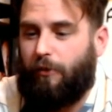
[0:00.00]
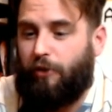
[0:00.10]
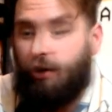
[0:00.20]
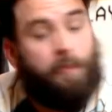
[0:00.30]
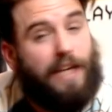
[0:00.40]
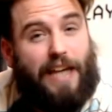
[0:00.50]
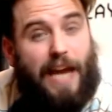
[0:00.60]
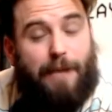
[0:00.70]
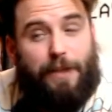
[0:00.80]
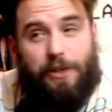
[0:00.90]
do a bit of
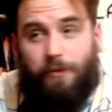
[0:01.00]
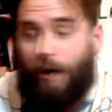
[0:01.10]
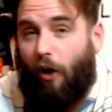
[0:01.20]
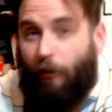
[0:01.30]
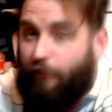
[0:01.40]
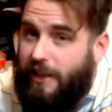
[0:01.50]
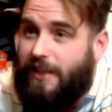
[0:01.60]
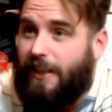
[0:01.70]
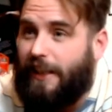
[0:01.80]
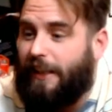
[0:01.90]
gaming as well,
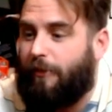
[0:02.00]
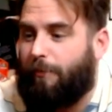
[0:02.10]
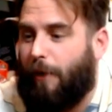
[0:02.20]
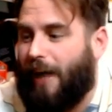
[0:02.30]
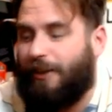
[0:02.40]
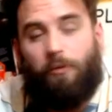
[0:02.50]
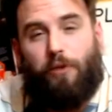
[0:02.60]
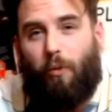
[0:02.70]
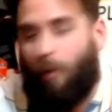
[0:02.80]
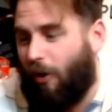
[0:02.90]
obviously, but I don't know
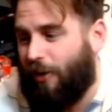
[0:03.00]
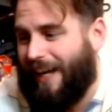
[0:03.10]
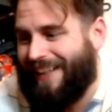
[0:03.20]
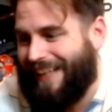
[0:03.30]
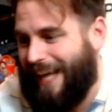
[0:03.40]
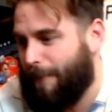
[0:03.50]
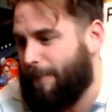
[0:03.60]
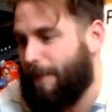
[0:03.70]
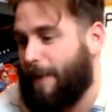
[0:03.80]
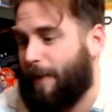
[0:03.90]
what kind of gaming.
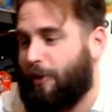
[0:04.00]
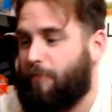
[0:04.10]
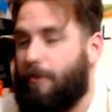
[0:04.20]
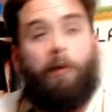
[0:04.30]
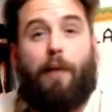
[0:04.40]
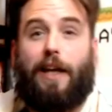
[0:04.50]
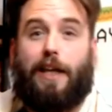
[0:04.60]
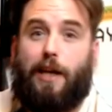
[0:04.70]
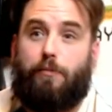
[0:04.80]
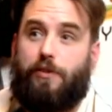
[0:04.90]
Maybe I do motorbike
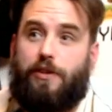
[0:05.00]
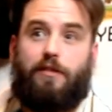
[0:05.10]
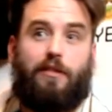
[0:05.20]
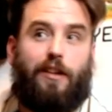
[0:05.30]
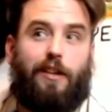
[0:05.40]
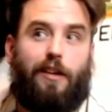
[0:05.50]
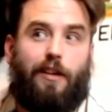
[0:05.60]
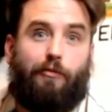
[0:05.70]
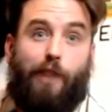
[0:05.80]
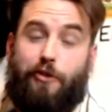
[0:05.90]
games,
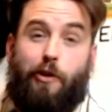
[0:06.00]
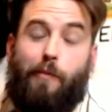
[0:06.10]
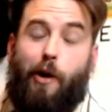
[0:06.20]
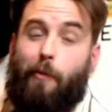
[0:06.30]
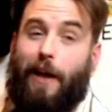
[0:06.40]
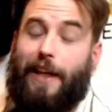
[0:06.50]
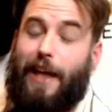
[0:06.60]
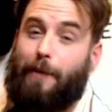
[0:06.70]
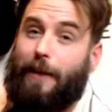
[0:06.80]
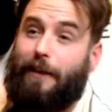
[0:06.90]
retro motorbike
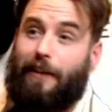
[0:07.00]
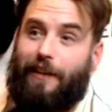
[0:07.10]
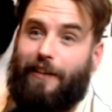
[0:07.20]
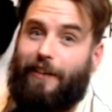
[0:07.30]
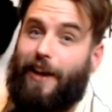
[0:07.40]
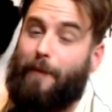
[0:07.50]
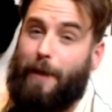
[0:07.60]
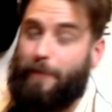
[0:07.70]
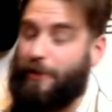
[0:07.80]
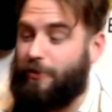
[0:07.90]
gaming. Ah,
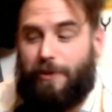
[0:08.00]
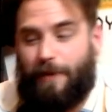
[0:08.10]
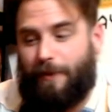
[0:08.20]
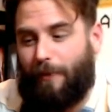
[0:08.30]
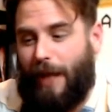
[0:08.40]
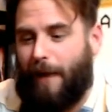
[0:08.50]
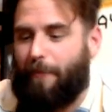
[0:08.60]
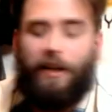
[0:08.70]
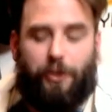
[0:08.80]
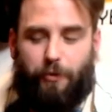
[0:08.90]
maybe do something with that.
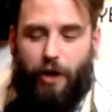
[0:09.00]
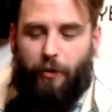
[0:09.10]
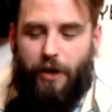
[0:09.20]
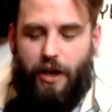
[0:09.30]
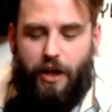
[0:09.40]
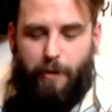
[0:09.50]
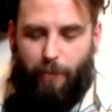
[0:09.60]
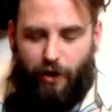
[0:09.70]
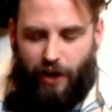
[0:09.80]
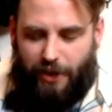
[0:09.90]
But I don't know.
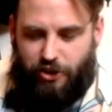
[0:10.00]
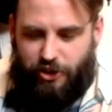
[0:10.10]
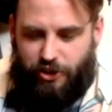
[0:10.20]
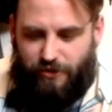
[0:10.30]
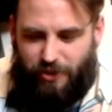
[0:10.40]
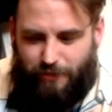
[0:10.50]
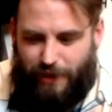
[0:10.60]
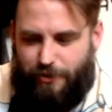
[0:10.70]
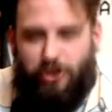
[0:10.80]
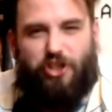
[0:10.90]
But I just
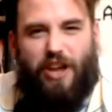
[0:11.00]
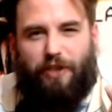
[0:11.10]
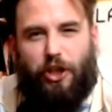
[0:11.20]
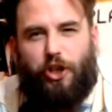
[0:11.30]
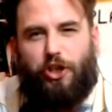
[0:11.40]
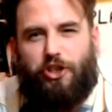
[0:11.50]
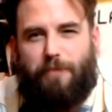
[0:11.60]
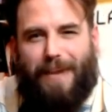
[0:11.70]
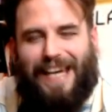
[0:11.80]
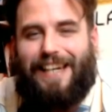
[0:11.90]
sometimes I just have the urge to
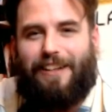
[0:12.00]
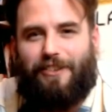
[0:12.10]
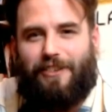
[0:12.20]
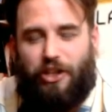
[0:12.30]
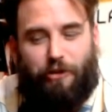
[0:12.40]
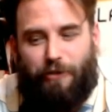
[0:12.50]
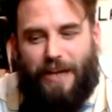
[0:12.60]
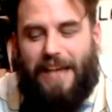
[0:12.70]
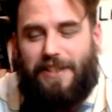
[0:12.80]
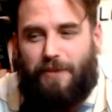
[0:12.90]
make to
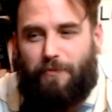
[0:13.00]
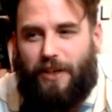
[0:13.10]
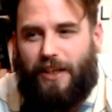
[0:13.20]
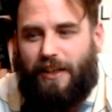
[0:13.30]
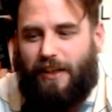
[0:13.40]
create something